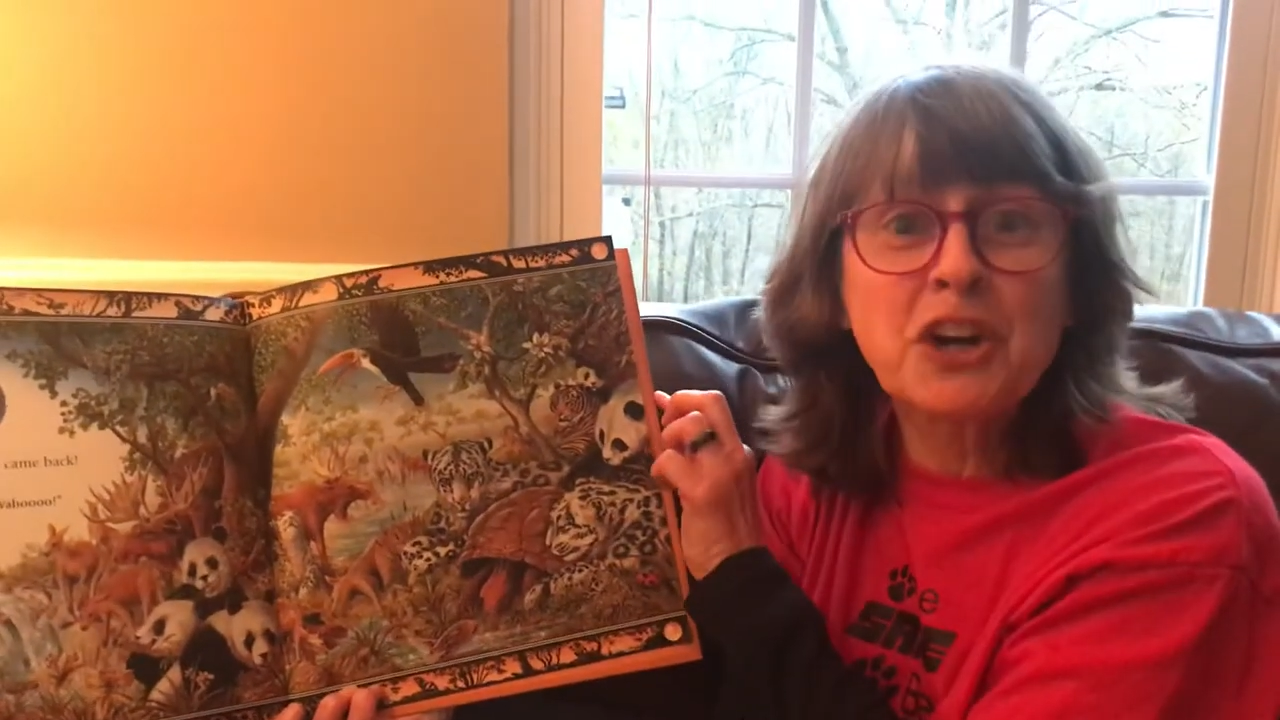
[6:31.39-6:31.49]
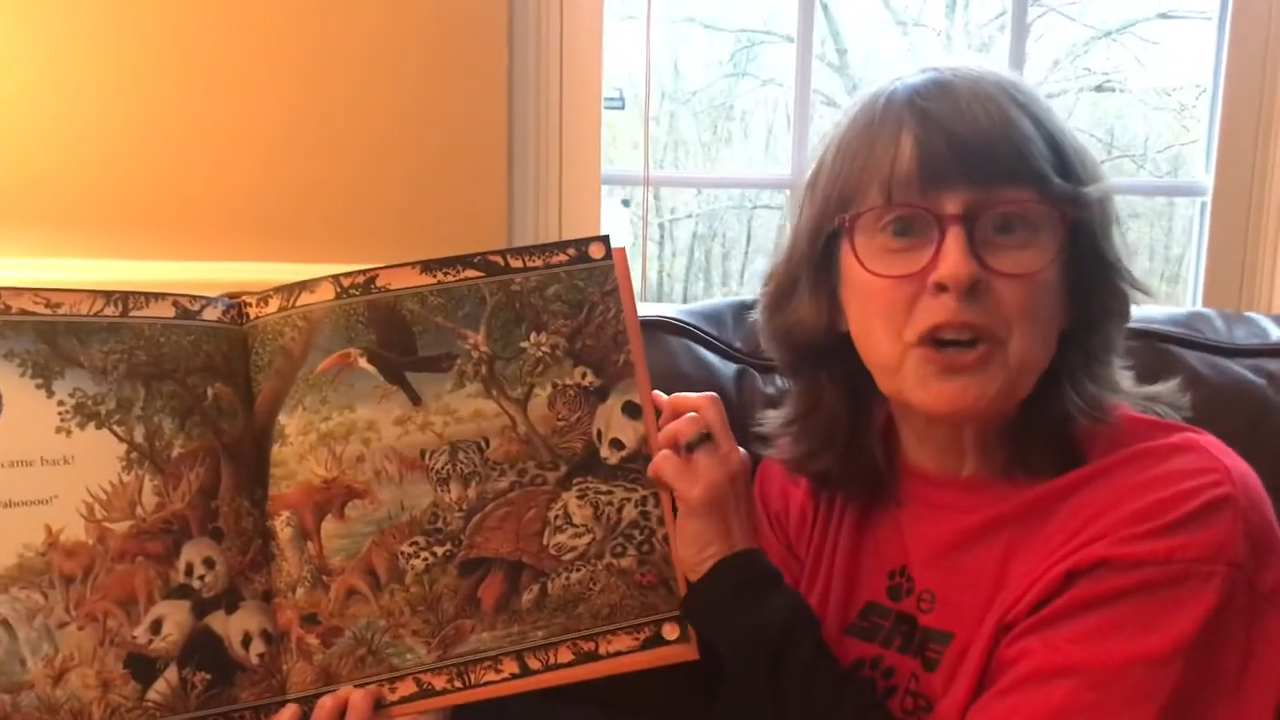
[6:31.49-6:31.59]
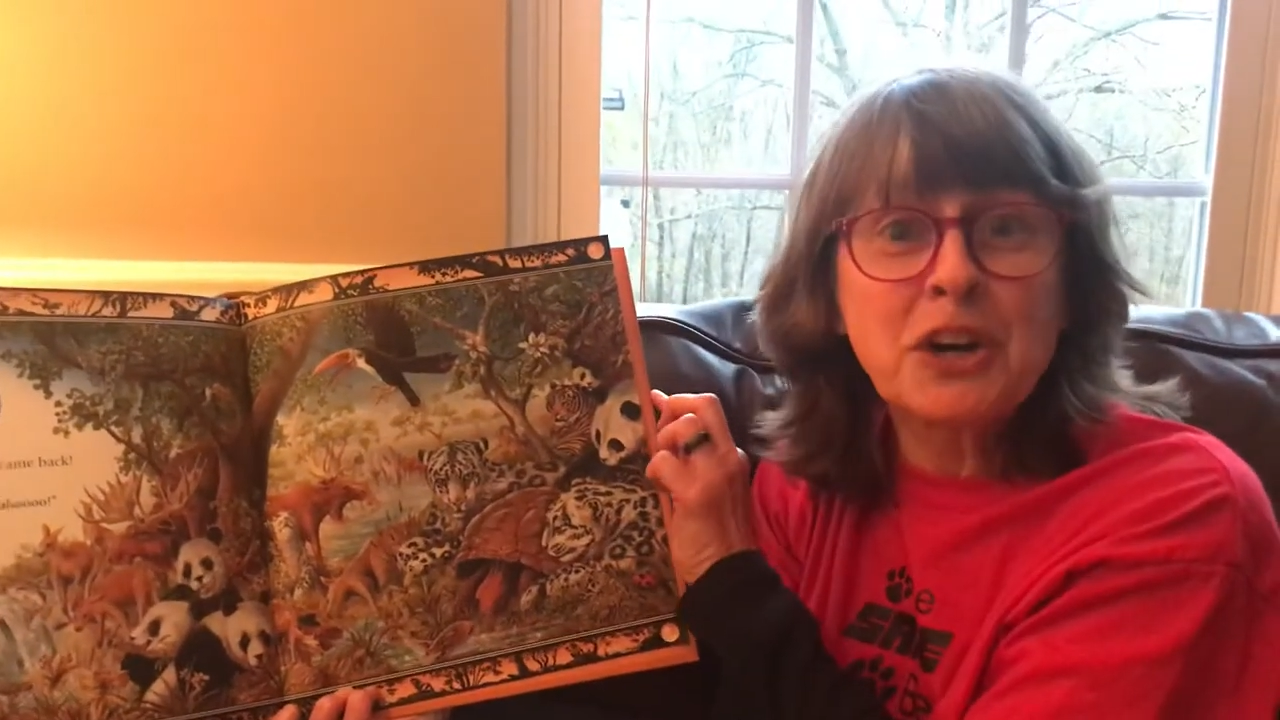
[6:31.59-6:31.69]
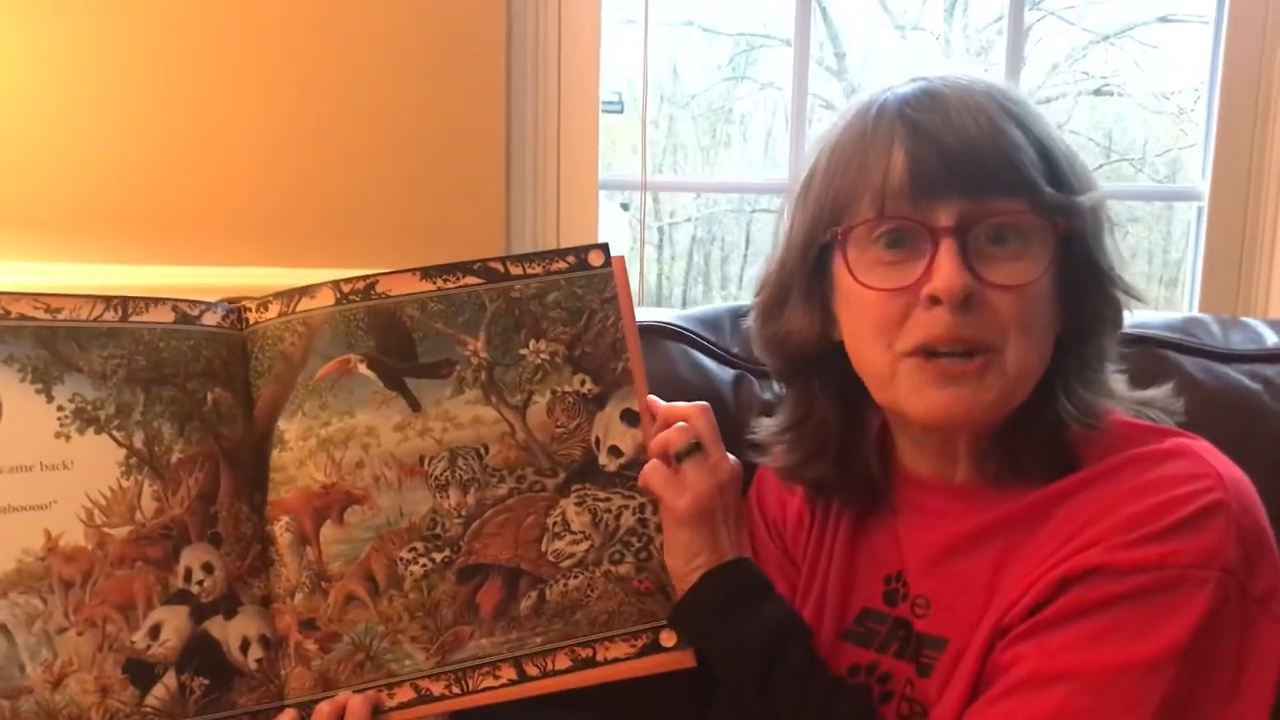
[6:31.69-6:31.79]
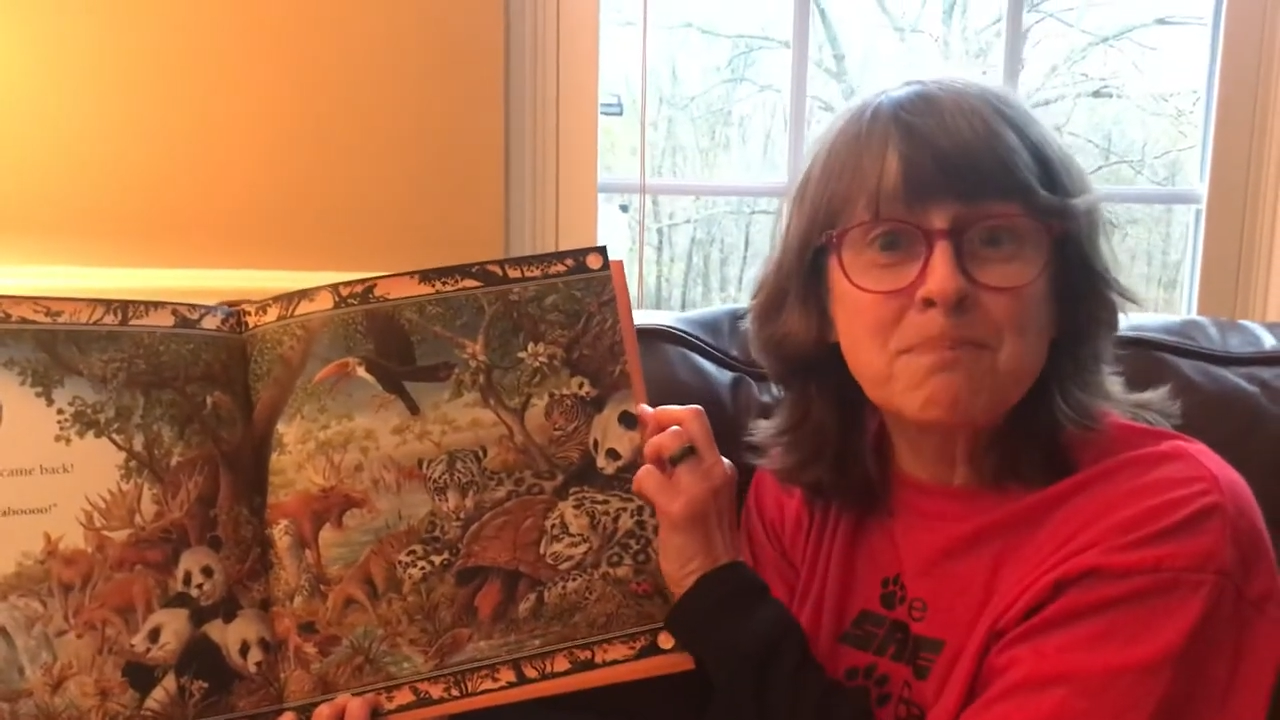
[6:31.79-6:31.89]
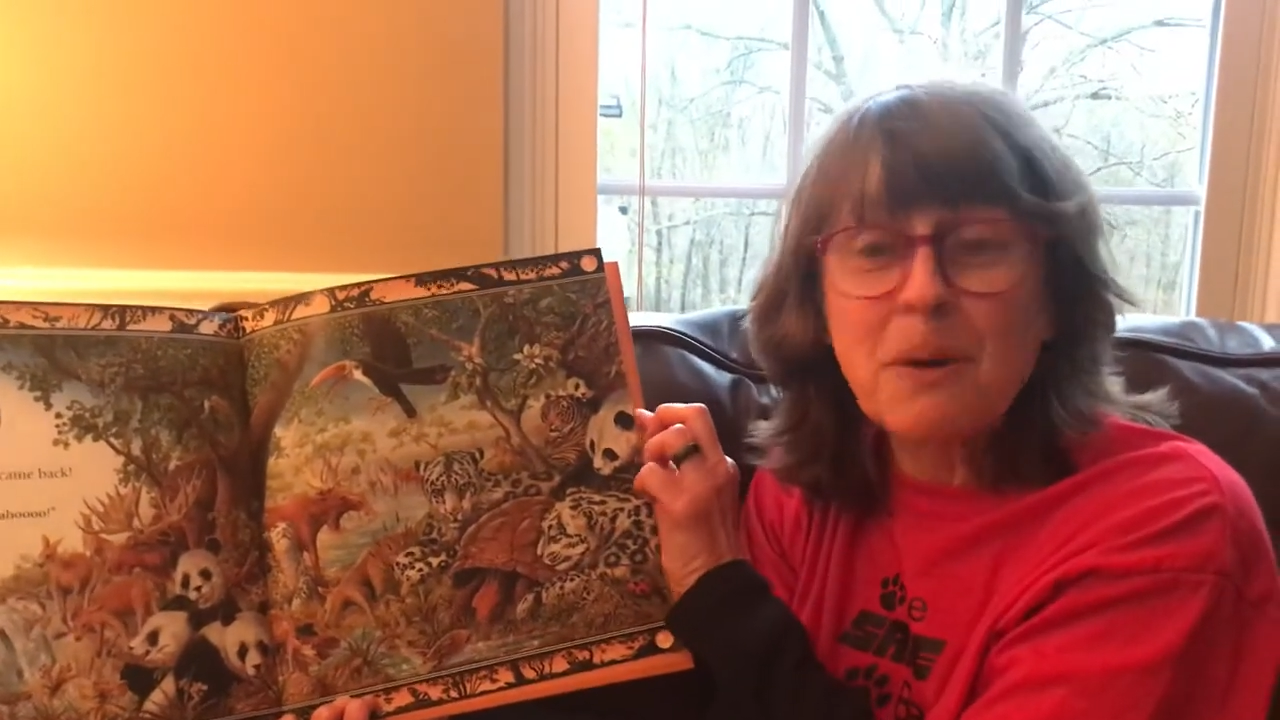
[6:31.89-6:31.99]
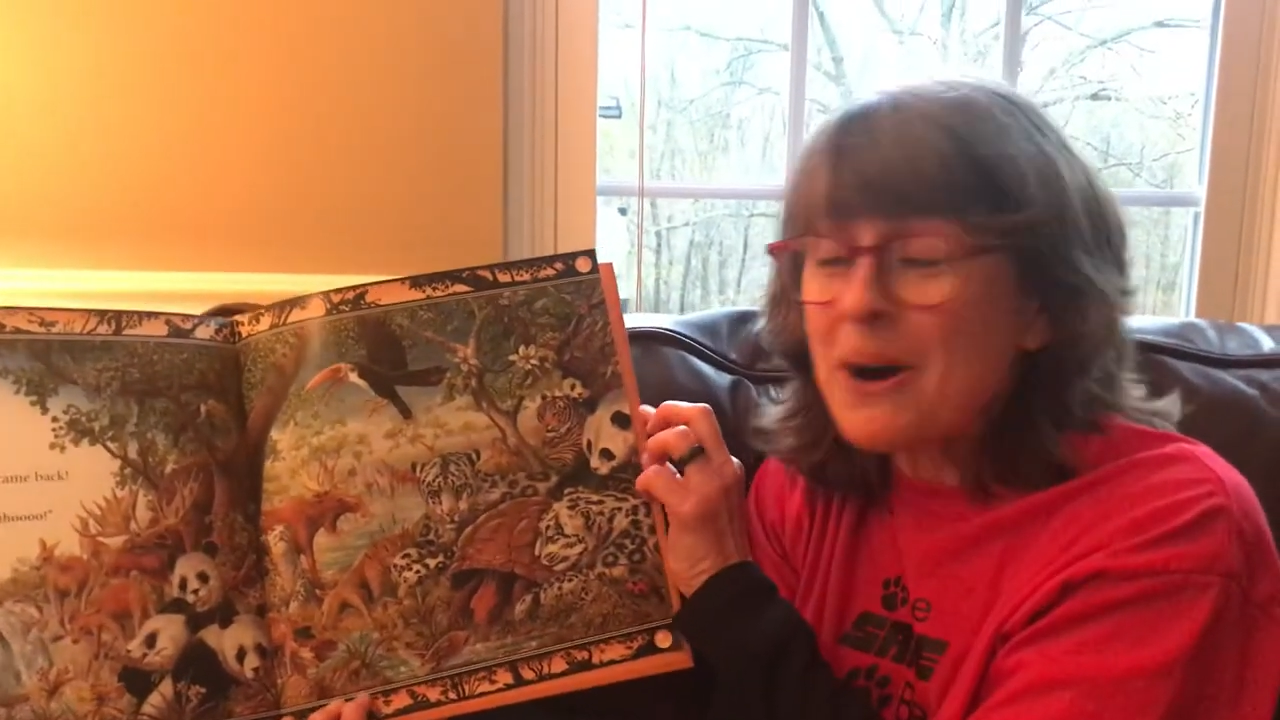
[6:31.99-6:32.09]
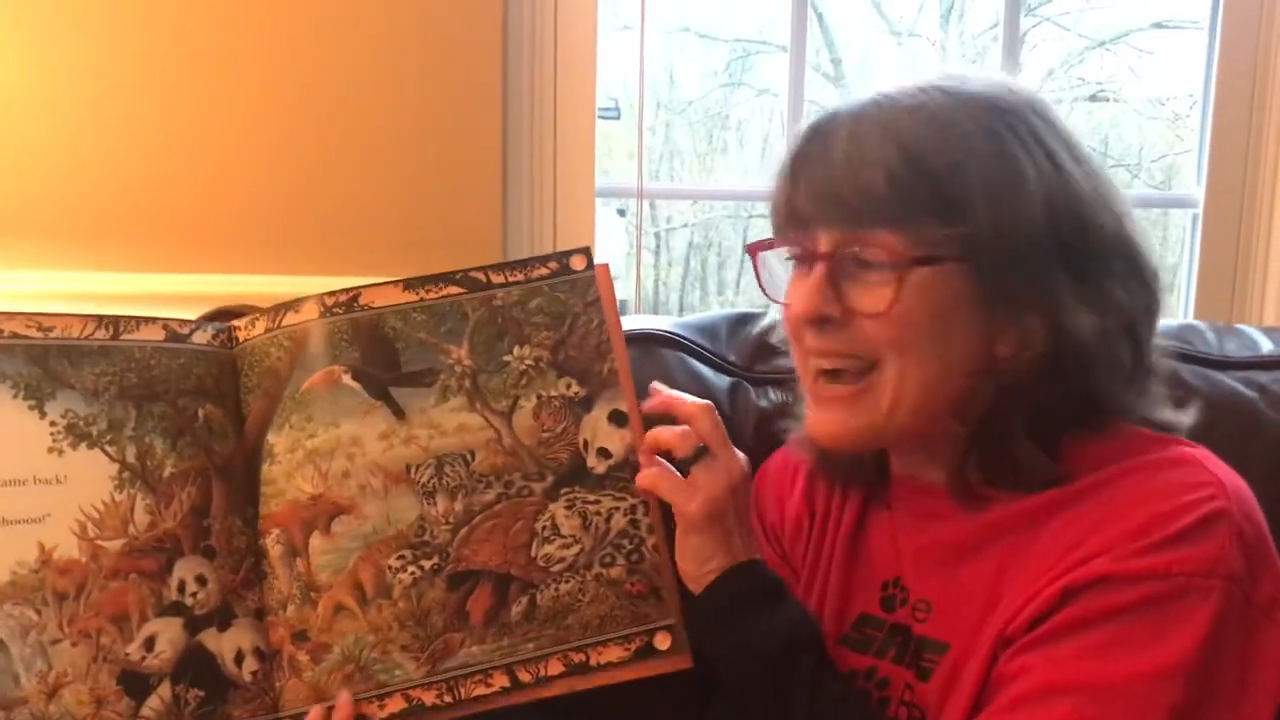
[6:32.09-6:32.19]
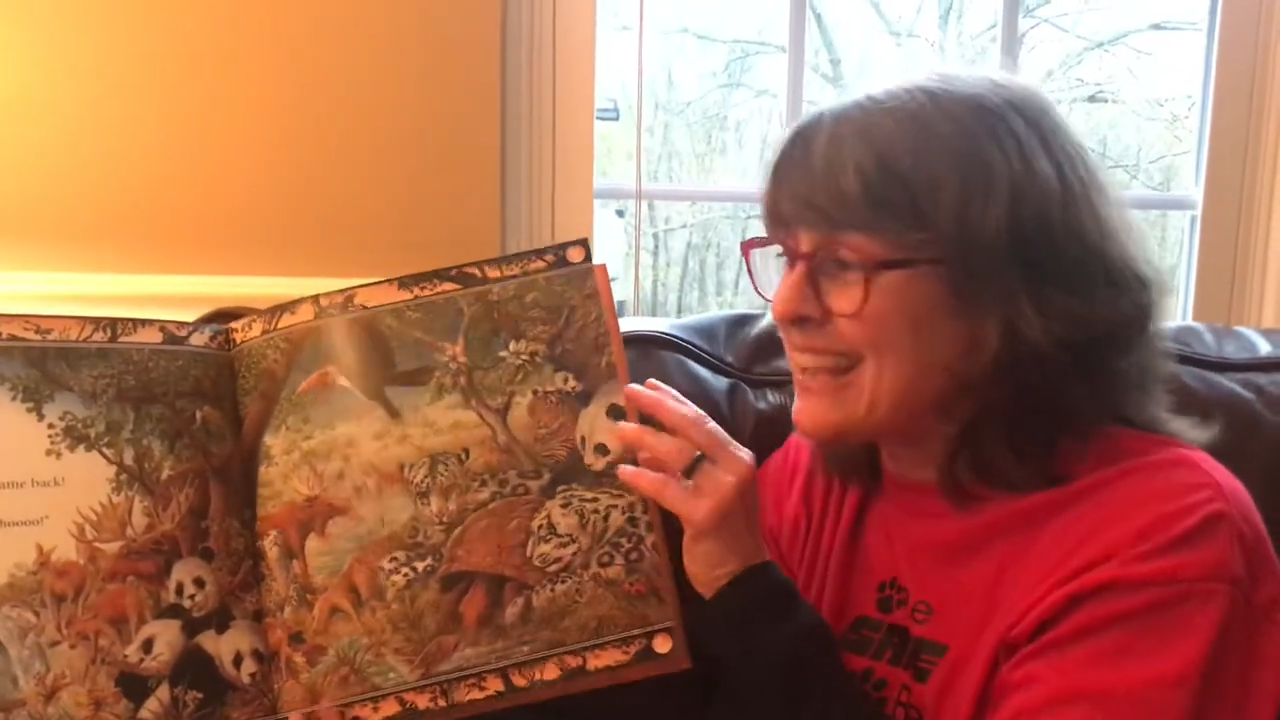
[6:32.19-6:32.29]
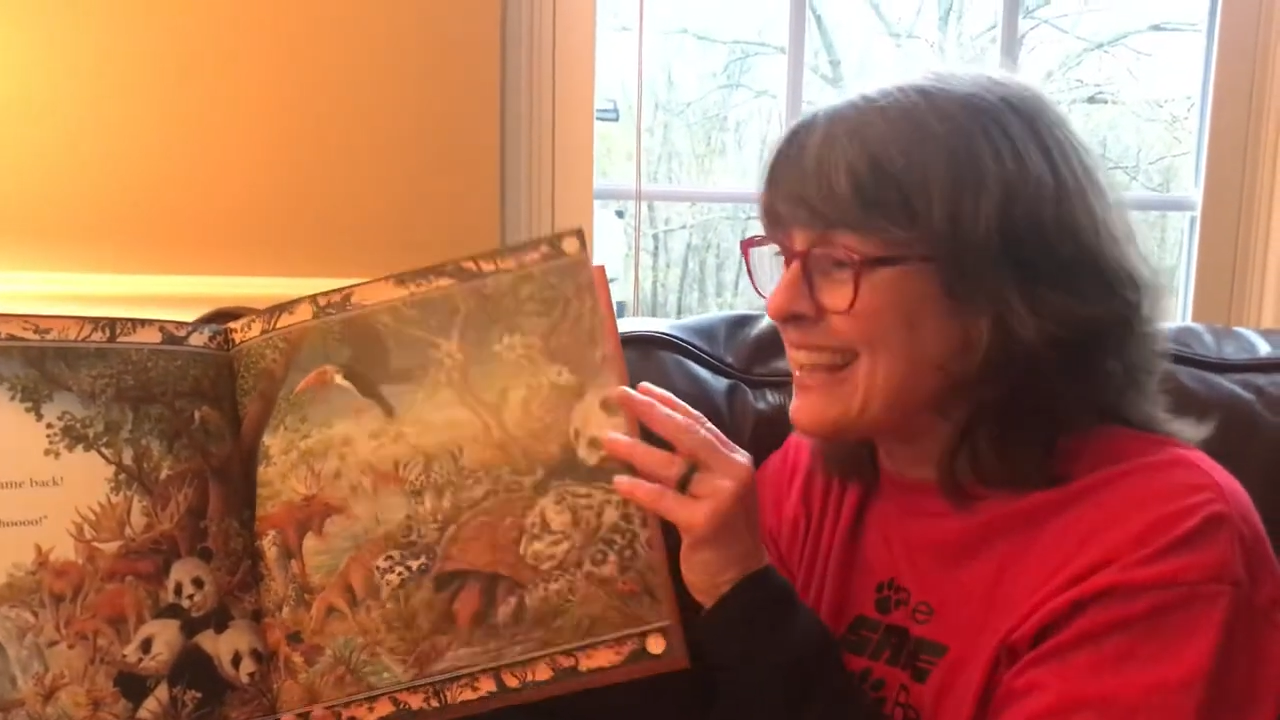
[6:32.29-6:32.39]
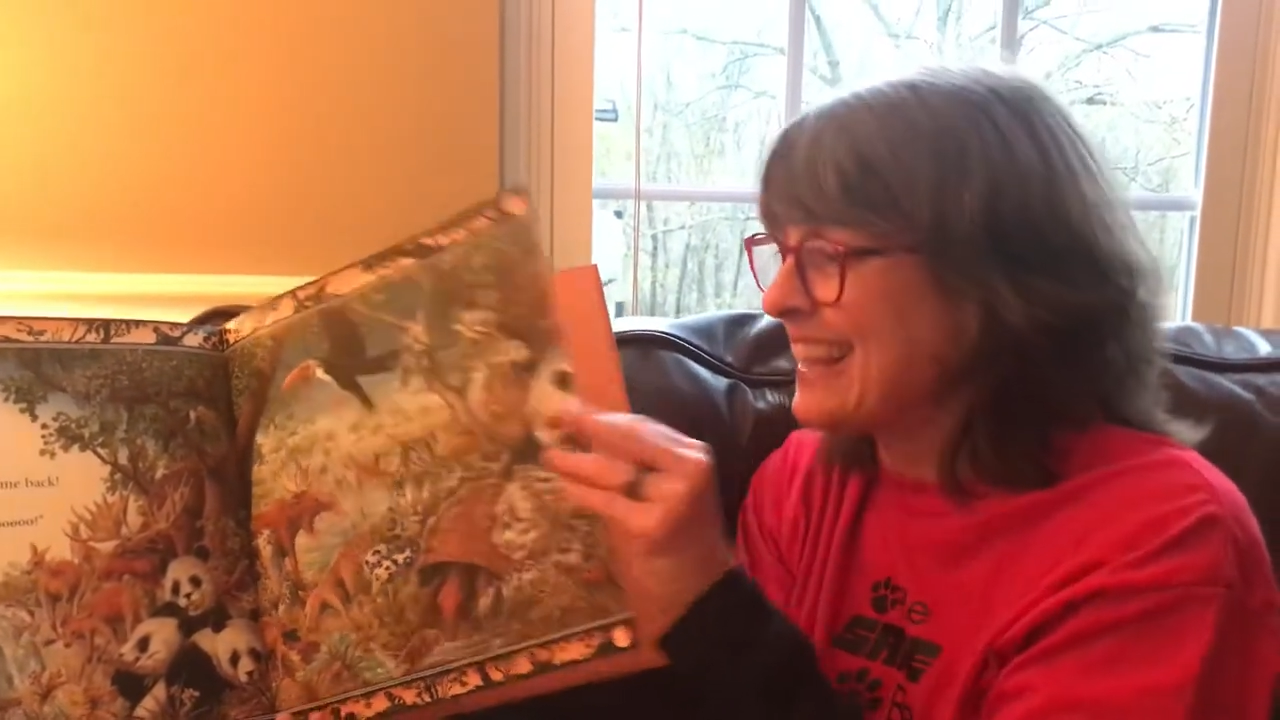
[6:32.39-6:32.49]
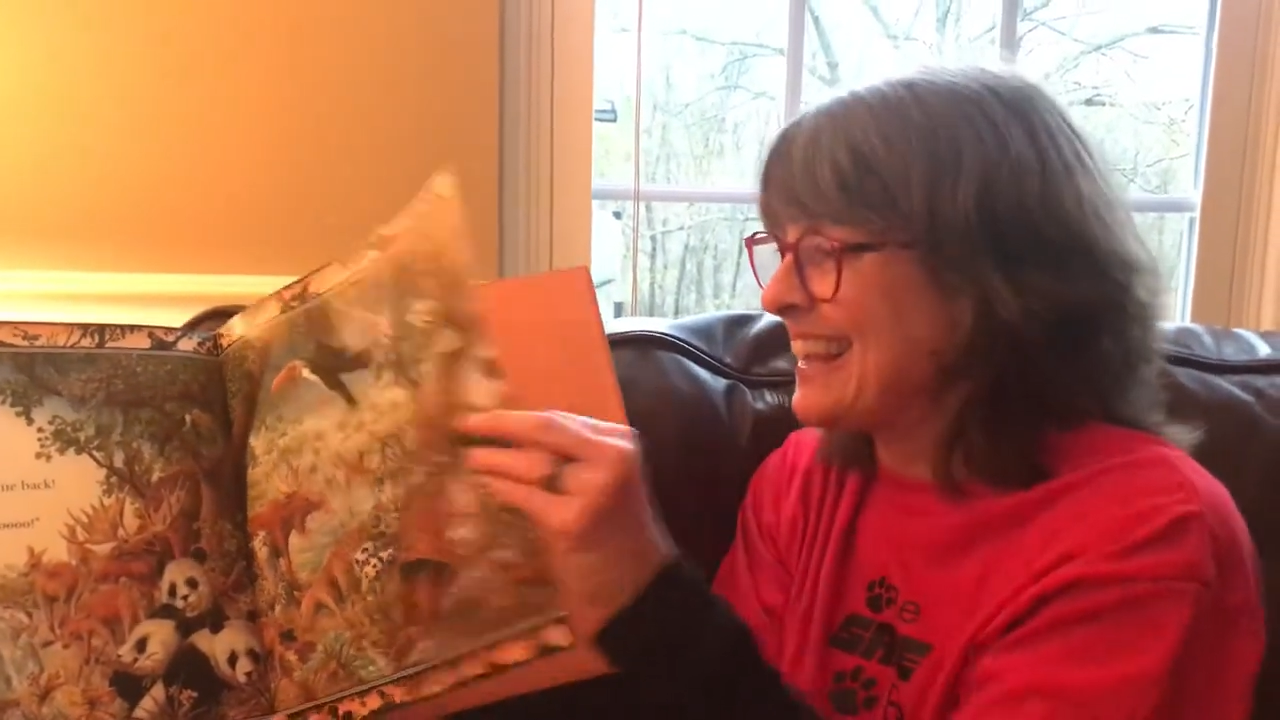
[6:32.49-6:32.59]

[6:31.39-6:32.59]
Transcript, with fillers: good book?